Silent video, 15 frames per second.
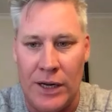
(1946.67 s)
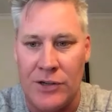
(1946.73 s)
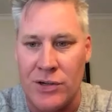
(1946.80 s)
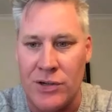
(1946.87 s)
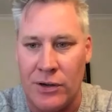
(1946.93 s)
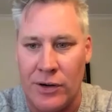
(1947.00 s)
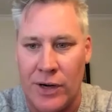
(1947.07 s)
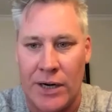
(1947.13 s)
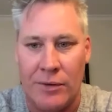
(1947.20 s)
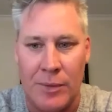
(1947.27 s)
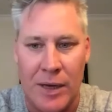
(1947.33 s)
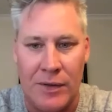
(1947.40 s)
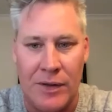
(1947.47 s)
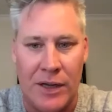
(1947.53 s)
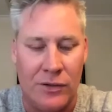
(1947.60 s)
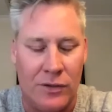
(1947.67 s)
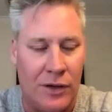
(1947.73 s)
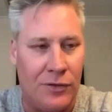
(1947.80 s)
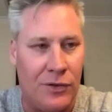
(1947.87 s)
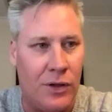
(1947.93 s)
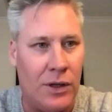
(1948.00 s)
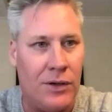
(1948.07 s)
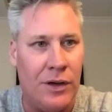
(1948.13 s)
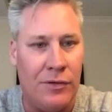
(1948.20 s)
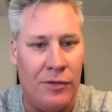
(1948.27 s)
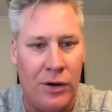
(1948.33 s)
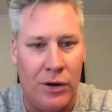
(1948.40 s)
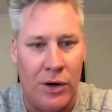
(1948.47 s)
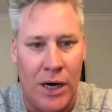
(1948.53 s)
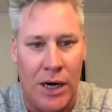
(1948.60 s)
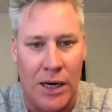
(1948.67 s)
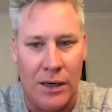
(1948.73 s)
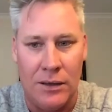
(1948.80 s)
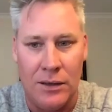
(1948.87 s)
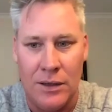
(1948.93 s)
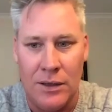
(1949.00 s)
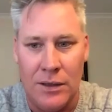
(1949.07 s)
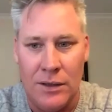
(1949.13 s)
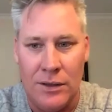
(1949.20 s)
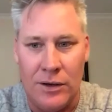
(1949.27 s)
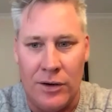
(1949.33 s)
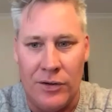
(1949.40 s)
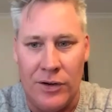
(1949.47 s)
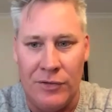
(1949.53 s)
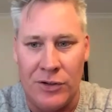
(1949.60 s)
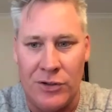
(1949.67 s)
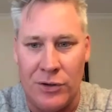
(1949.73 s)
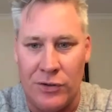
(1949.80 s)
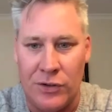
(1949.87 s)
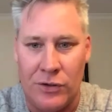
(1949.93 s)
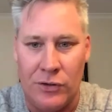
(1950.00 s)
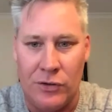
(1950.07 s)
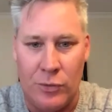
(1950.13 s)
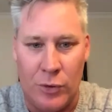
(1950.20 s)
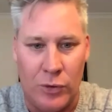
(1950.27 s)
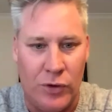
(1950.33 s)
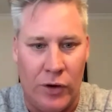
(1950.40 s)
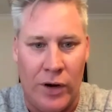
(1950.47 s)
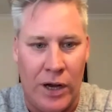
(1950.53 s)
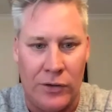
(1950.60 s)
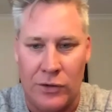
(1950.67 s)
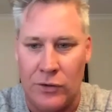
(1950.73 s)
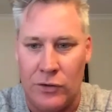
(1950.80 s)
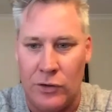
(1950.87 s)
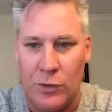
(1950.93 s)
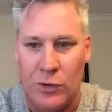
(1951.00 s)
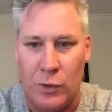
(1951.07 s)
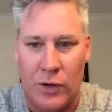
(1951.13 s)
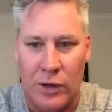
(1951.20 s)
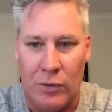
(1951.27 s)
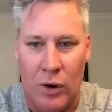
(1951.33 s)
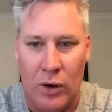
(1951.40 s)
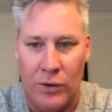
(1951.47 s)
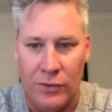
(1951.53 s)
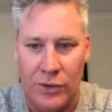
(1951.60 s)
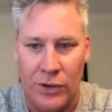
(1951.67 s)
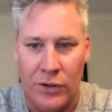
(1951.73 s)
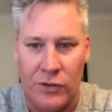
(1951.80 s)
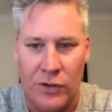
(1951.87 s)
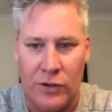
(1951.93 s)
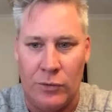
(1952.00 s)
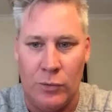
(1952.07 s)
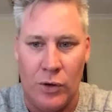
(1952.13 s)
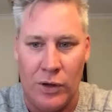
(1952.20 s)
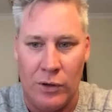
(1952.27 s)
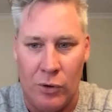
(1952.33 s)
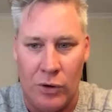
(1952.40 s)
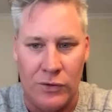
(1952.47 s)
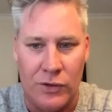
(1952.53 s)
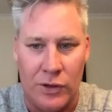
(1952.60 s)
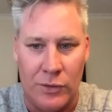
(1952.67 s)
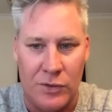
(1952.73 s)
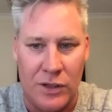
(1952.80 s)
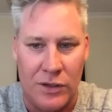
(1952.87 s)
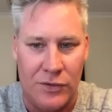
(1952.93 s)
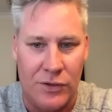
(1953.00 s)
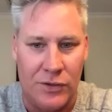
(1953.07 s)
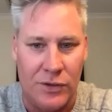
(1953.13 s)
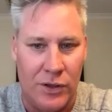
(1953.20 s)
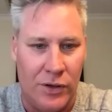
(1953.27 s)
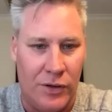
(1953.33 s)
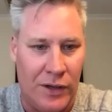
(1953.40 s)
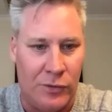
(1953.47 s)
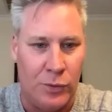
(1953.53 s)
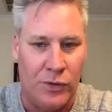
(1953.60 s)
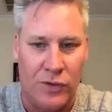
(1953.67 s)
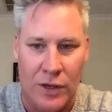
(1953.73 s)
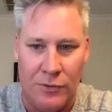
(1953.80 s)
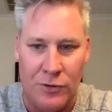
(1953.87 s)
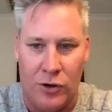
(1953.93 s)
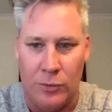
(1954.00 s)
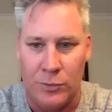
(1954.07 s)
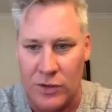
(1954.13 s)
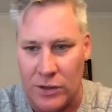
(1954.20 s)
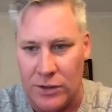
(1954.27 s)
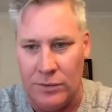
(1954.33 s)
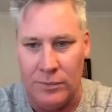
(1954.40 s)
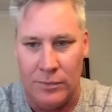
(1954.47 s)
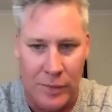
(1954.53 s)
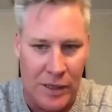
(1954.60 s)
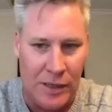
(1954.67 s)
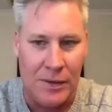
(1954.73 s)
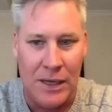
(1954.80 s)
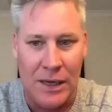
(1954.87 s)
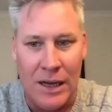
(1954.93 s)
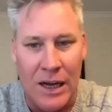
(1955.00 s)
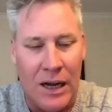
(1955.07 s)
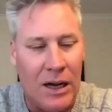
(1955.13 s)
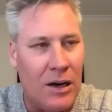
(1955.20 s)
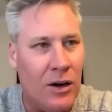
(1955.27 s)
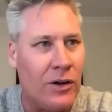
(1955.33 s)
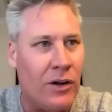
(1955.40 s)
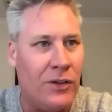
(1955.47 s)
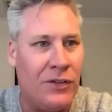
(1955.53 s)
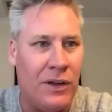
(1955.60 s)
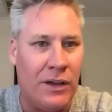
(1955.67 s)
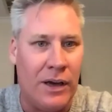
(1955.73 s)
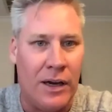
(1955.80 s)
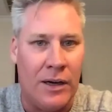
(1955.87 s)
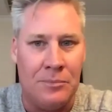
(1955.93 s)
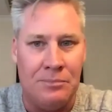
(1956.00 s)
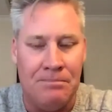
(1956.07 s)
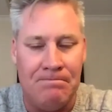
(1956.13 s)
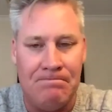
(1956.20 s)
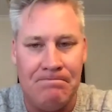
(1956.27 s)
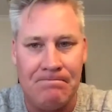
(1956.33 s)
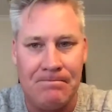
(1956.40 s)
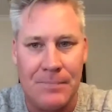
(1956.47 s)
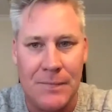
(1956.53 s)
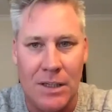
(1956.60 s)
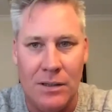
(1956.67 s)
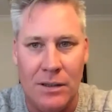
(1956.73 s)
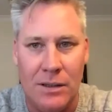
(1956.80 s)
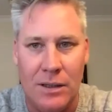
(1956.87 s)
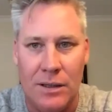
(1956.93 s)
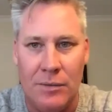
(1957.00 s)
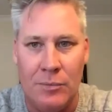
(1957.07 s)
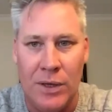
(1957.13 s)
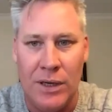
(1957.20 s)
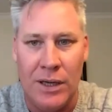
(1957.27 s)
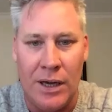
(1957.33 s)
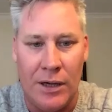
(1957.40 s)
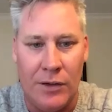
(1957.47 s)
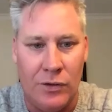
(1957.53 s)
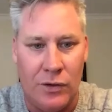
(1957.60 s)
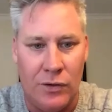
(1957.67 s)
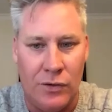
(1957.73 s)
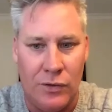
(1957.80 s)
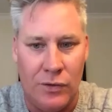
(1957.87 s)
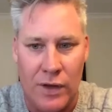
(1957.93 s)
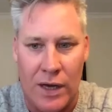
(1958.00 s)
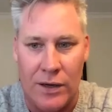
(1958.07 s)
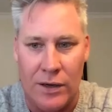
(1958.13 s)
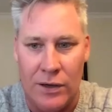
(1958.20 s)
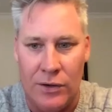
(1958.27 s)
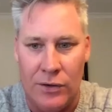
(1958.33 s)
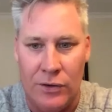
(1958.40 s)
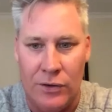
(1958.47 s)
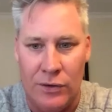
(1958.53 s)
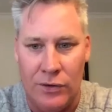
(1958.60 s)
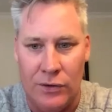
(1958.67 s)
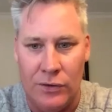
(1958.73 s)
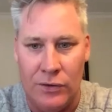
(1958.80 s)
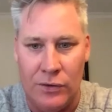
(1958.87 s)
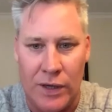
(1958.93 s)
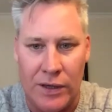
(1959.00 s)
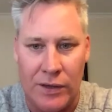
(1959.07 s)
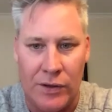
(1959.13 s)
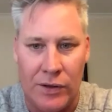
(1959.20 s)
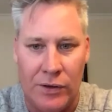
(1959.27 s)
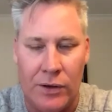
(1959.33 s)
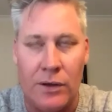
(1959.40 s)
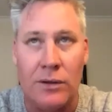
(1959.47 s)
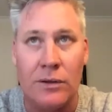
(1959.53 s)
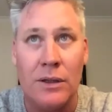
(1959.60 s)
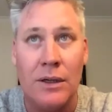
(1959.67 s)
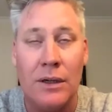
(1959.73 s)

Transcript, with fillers: legend created about that stuff. Like never. Uh, You know, never trust a consumer or don't ask consumers what they want, you know, tell them what they want type stuff. And, you know, that's what Steve Jobs did. And blah. Look, I think um, in many cases that is, that, you know,